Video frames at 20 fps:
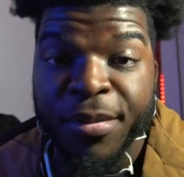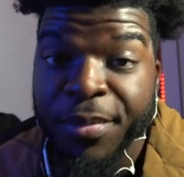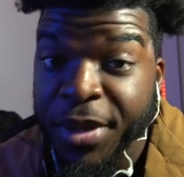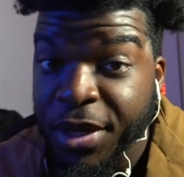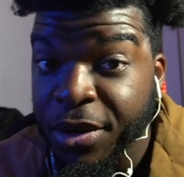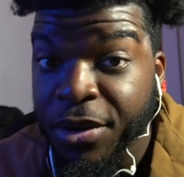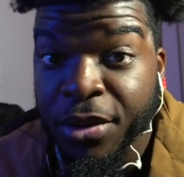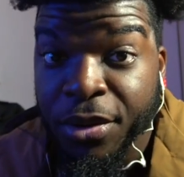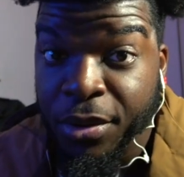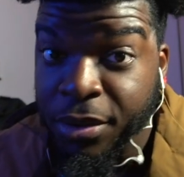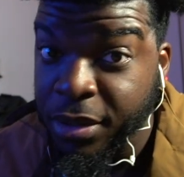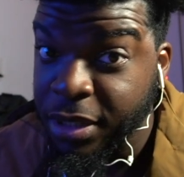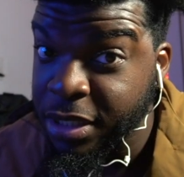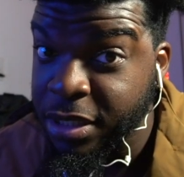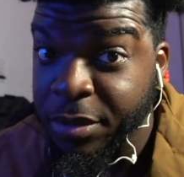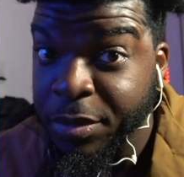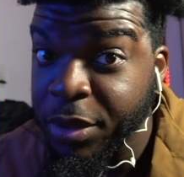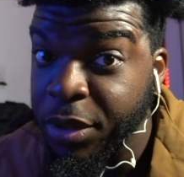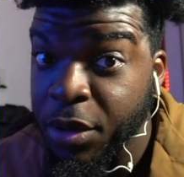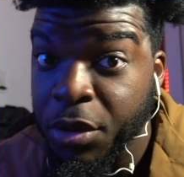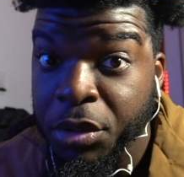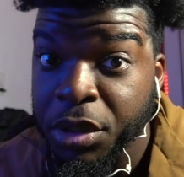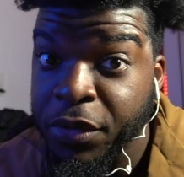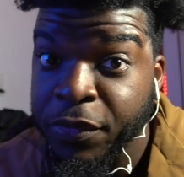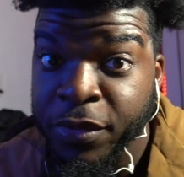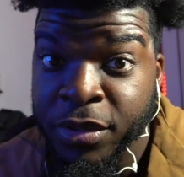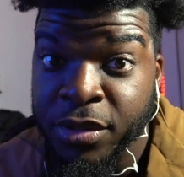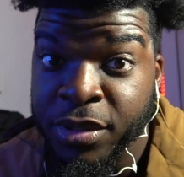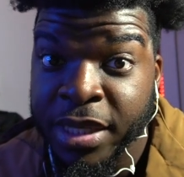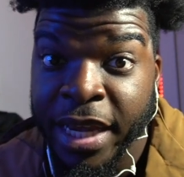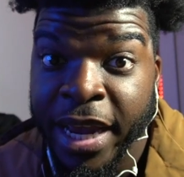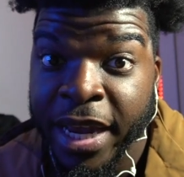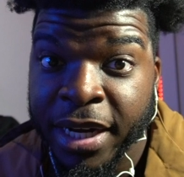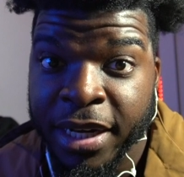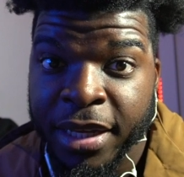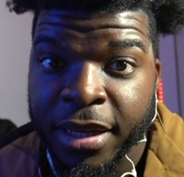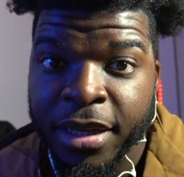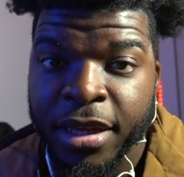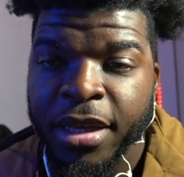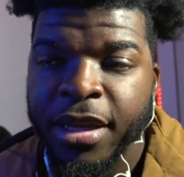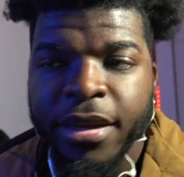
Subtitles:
be a whole different society.